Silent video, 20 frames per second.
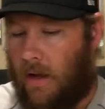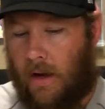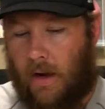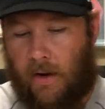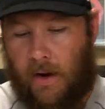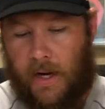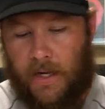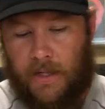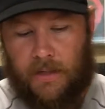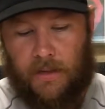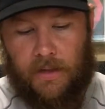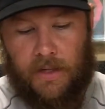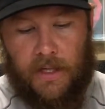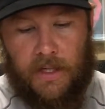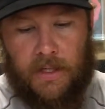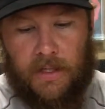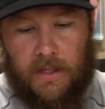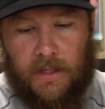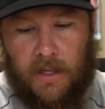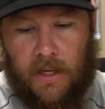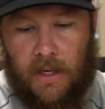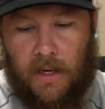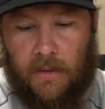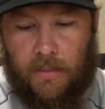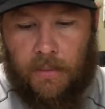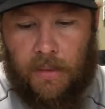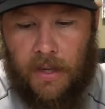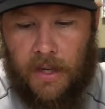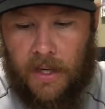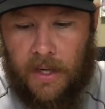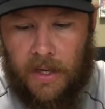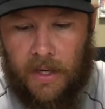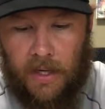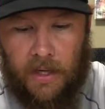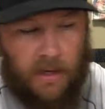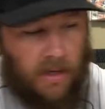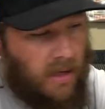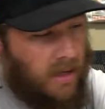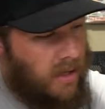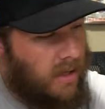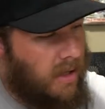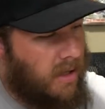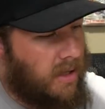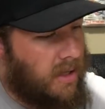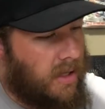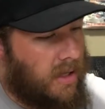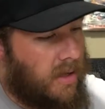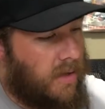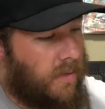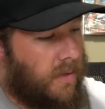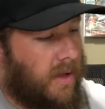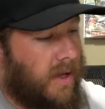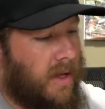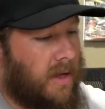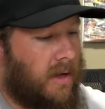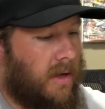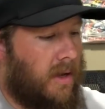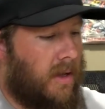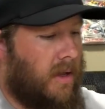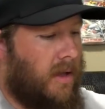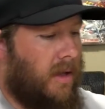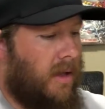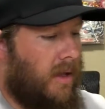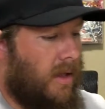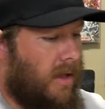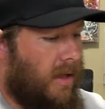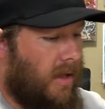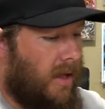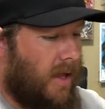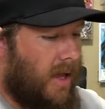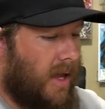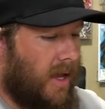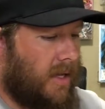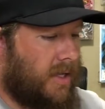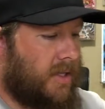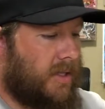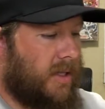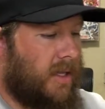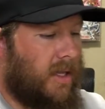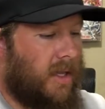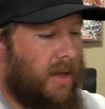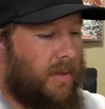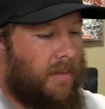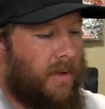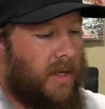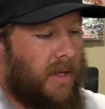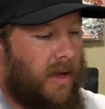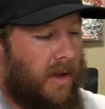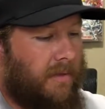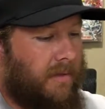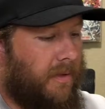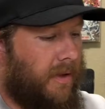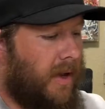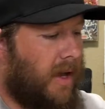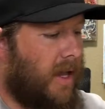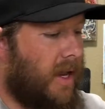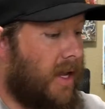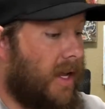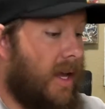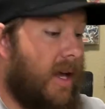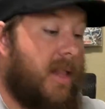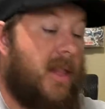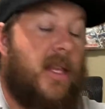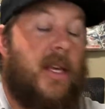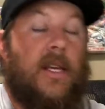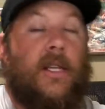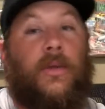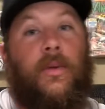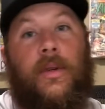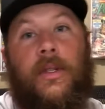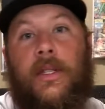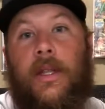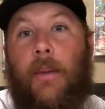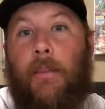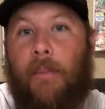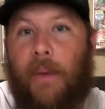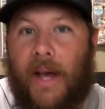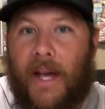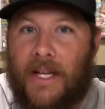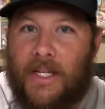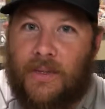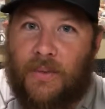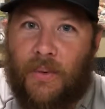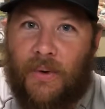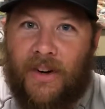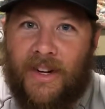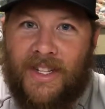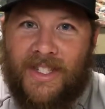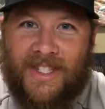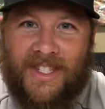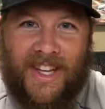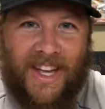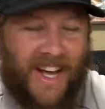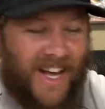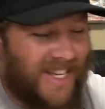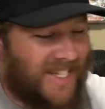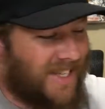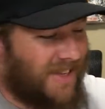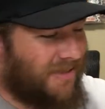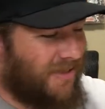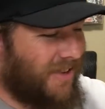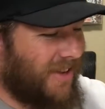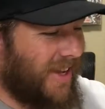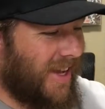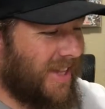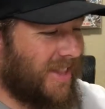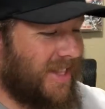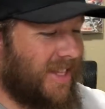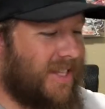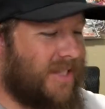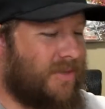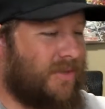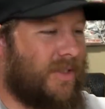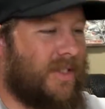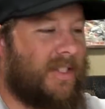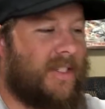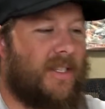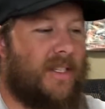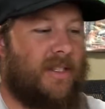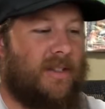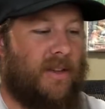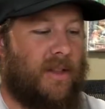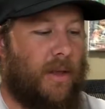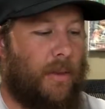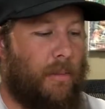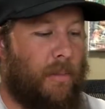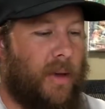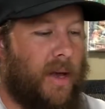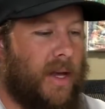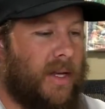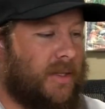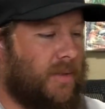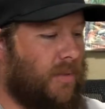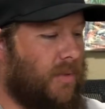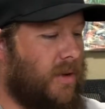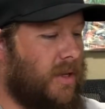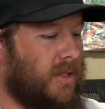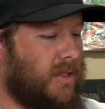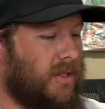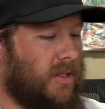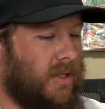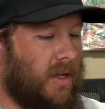All right, so this is gonna be, you know what? Actually, I forgot I got these ones, the best ones, guys. I forgot these ones. These are the best ones.